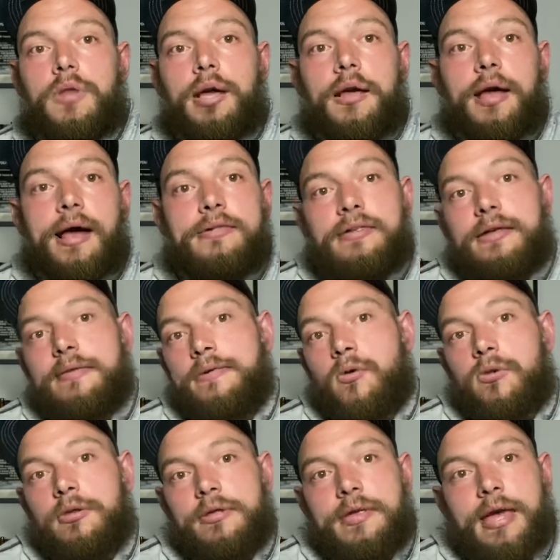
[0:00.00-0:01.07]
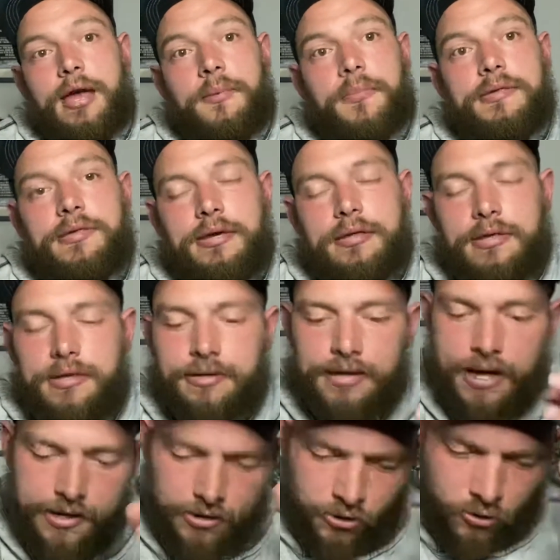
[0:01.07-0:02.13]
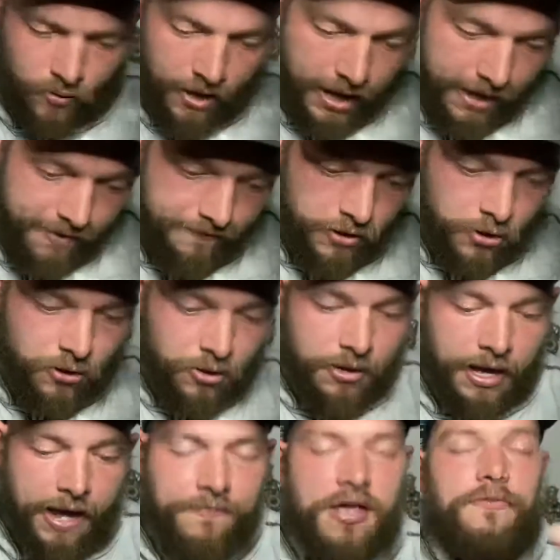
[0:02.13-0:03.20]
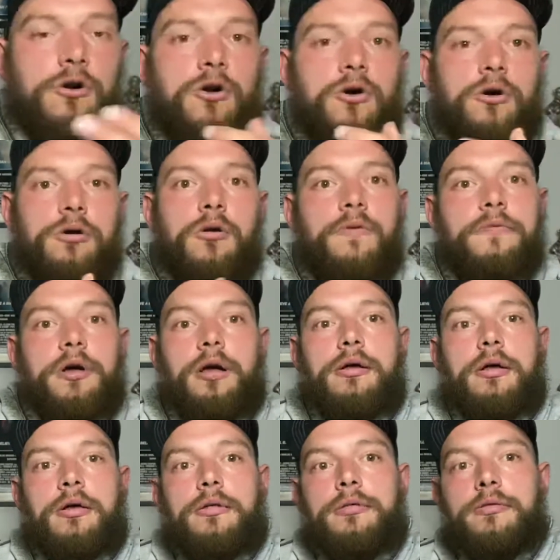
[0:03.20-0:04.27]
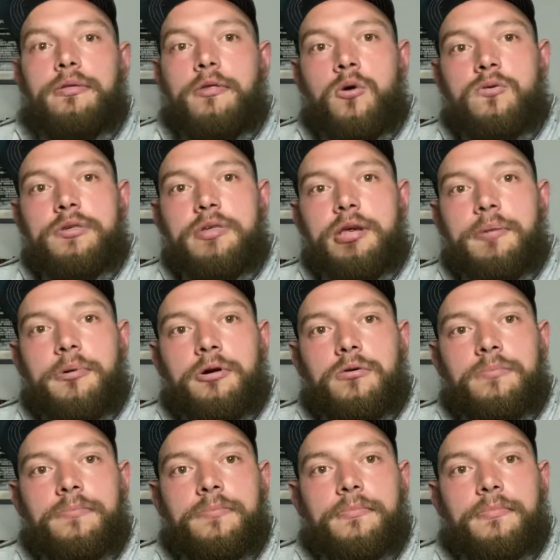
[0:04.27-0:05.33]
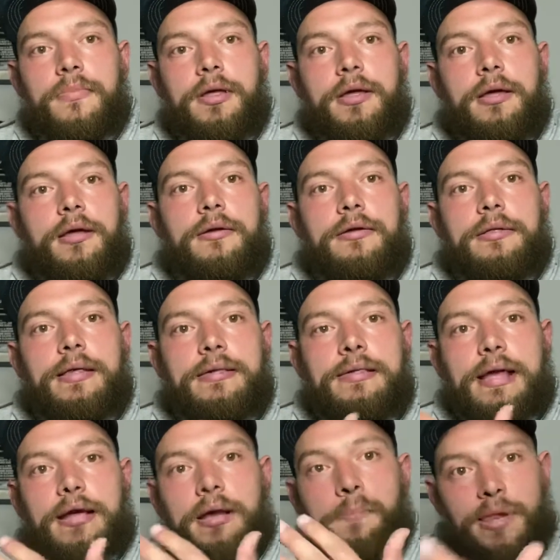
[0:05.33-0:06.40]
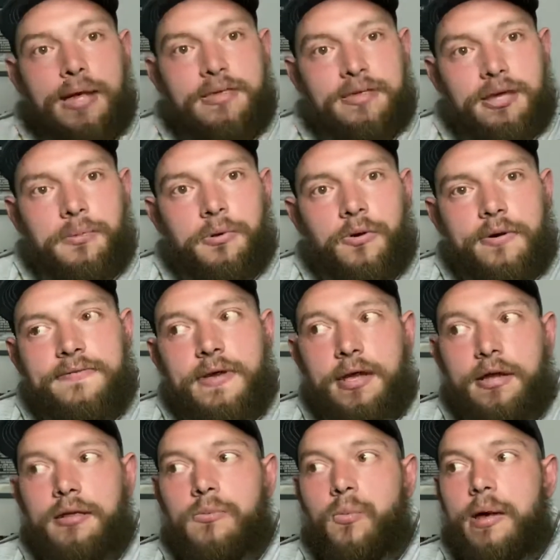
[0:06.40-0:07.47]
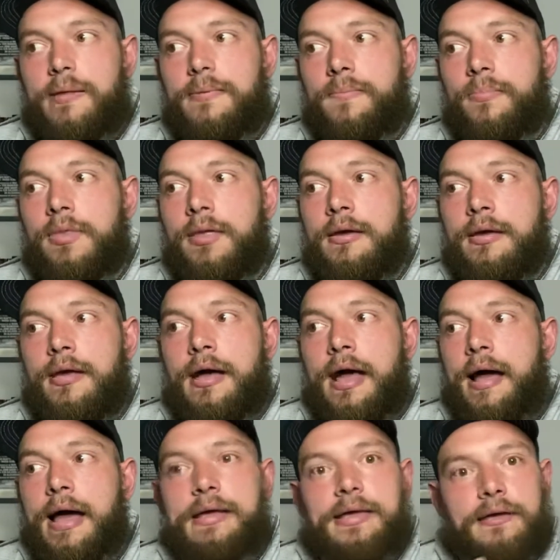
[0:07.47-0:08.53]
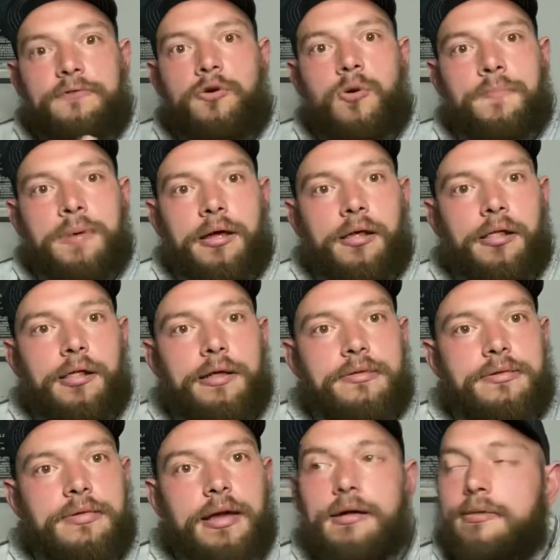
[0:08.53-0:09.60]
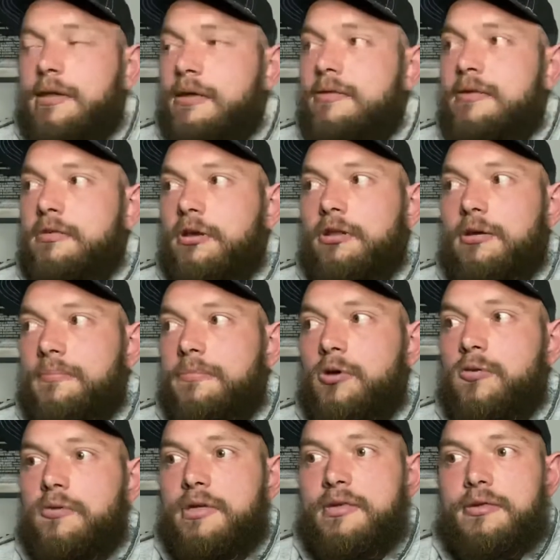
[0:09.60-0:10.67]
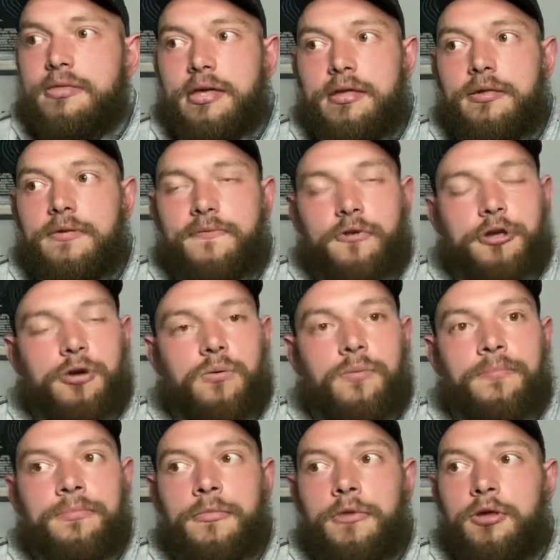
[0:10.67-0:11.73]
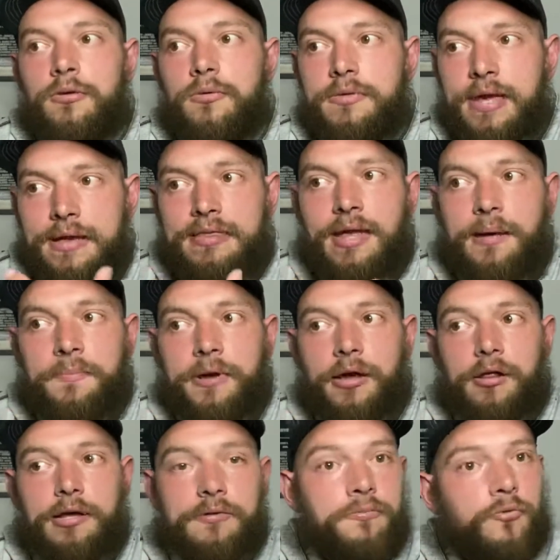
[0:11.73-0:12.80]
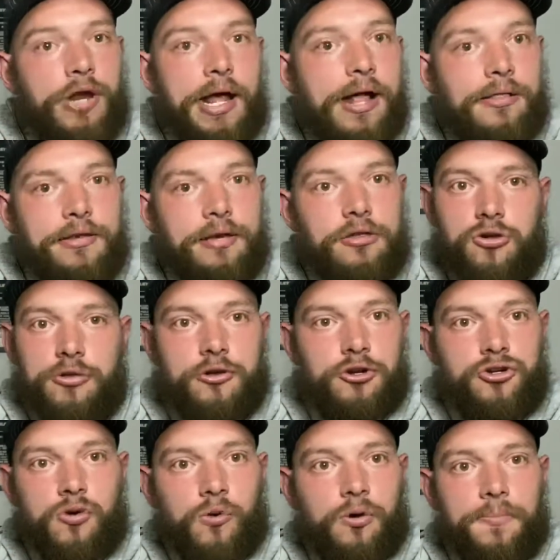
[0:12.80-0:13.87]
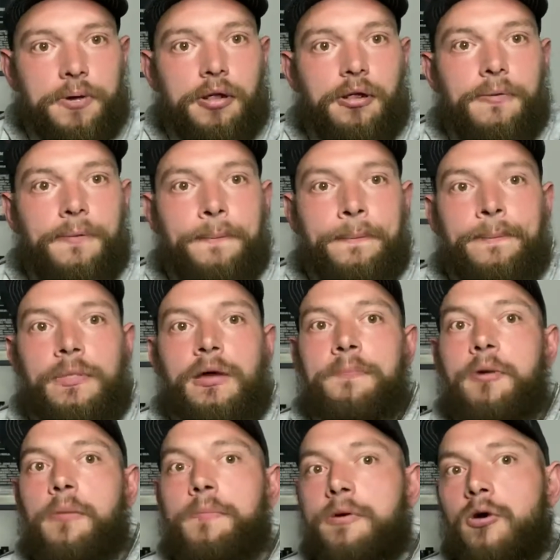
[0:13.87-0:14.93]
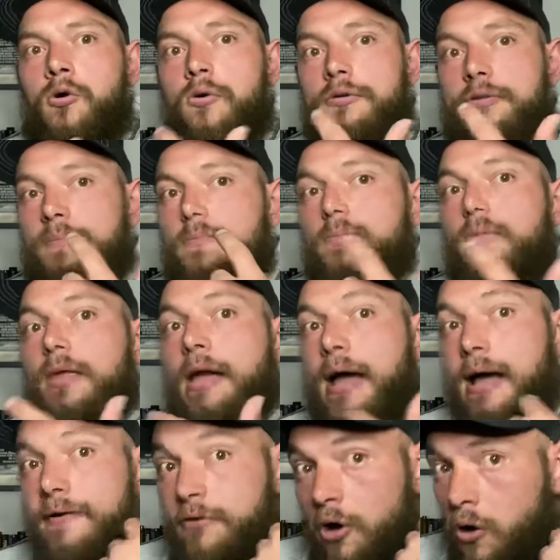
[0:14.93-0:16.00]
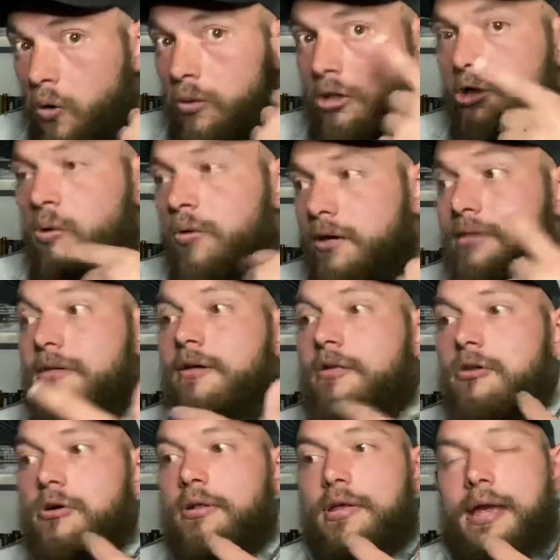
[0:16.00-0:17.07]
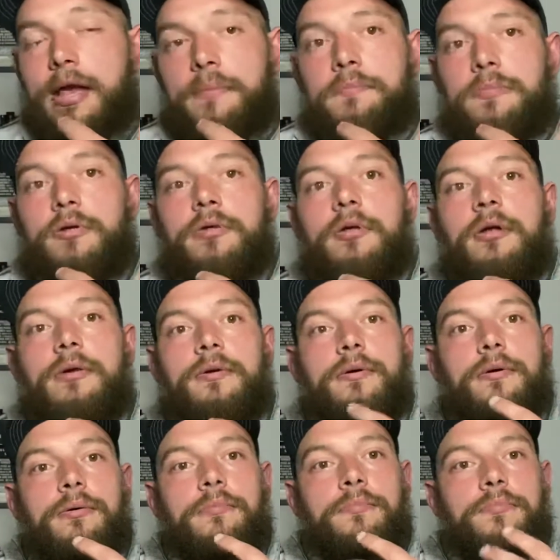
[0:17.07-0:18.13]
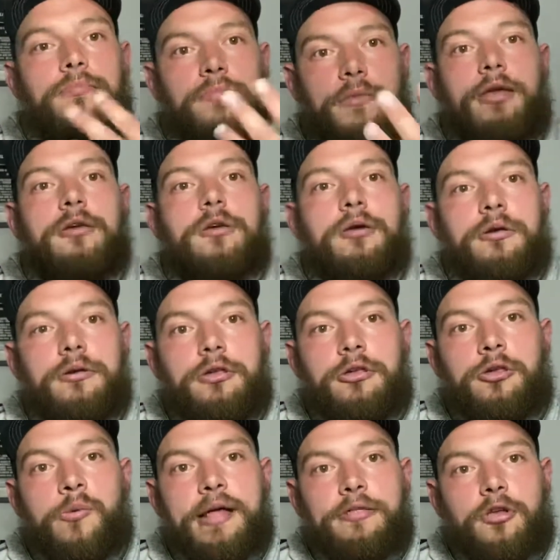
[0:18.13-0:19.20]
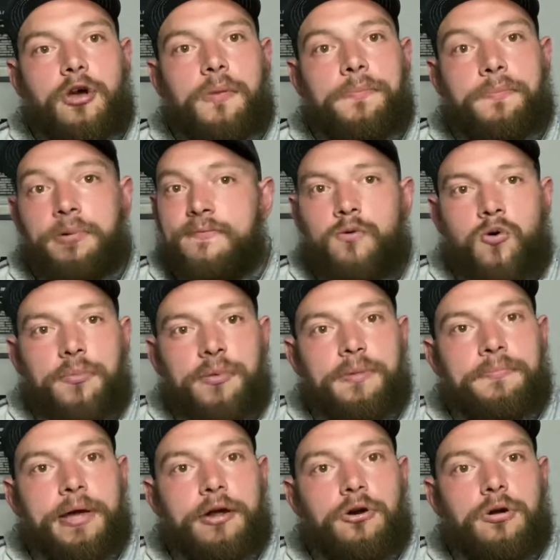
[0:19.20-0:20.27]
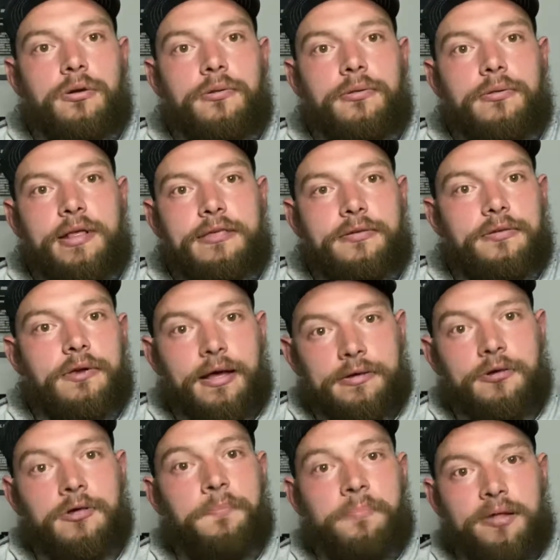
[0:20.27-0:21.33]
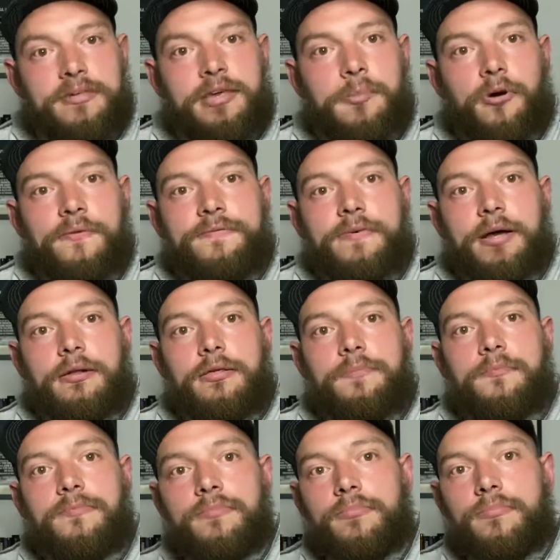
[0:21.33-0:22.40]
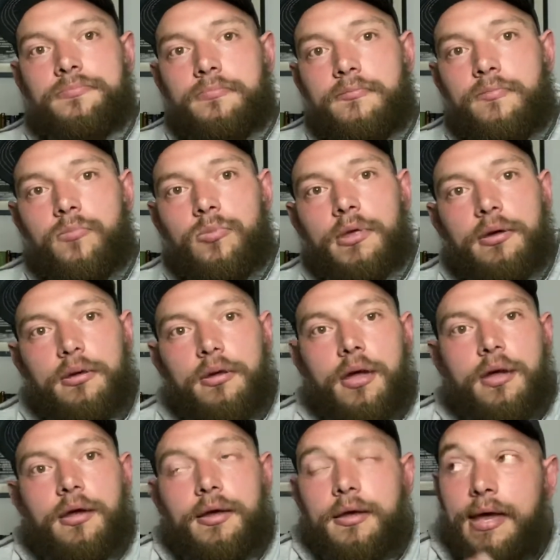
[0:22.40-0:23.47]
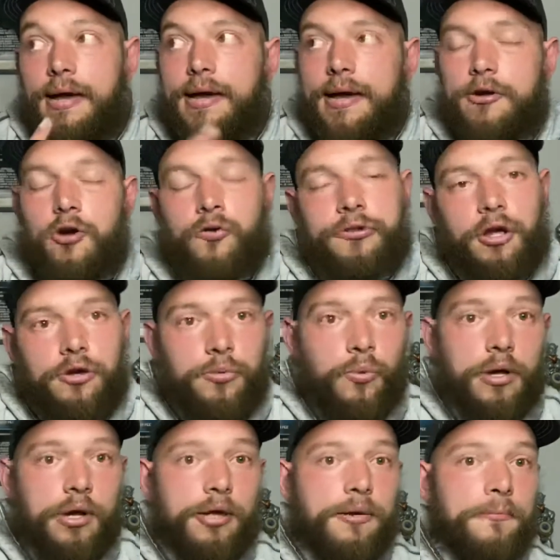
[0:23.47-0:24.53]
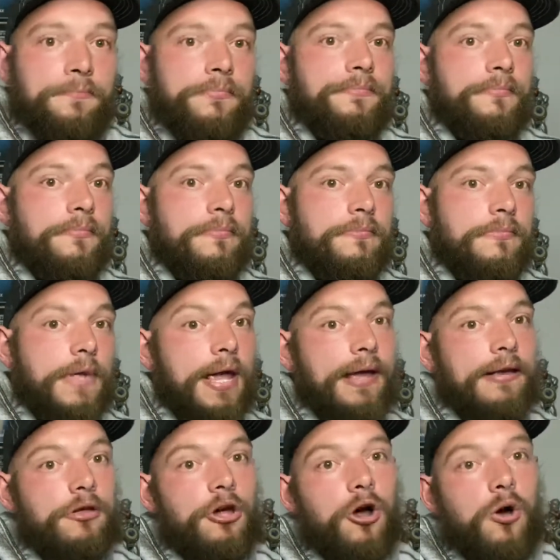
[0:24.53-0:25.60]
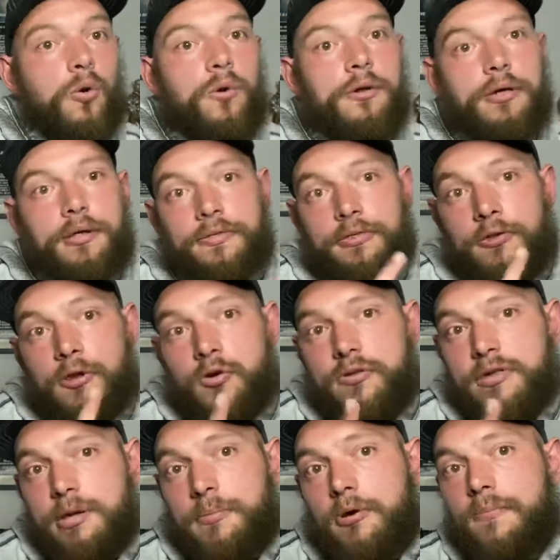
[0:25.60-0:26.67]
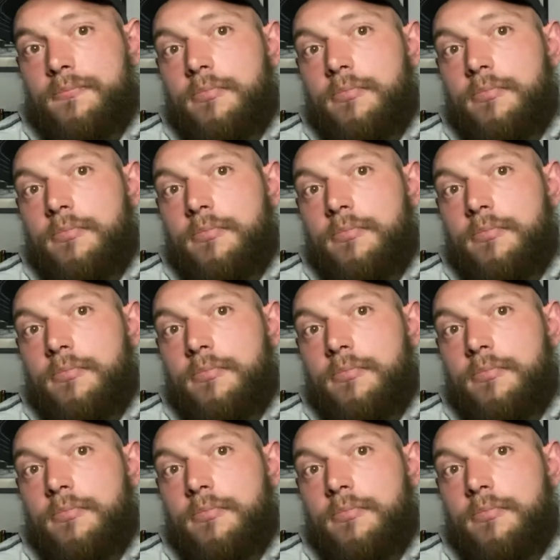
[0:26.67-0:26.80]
I see this all the time. I see these guys who have you ever heard of a nocebo? There's like a placebo effect when I give you a pill and say, this is going to do this and this for you. You take that pill. In reality, it's just a sugar pill. But because I've told you all these things are going to happen, you end up performing better. That's a placebo effect. It can go the other way. It can go nocebo.